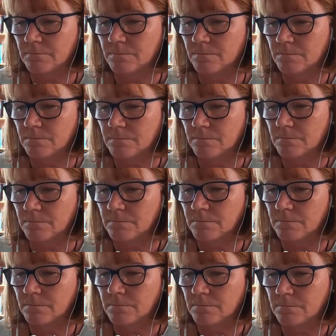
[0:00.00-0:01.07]

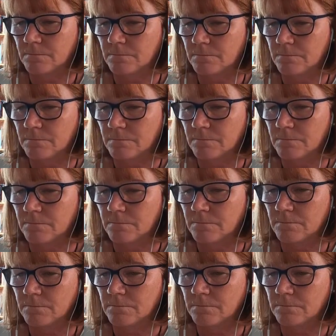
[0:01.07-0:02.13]

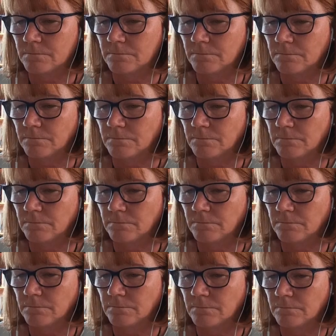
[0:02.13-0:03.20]

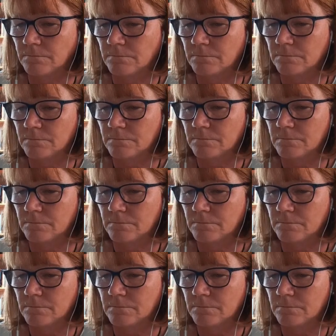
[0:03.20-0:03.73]
[no speech]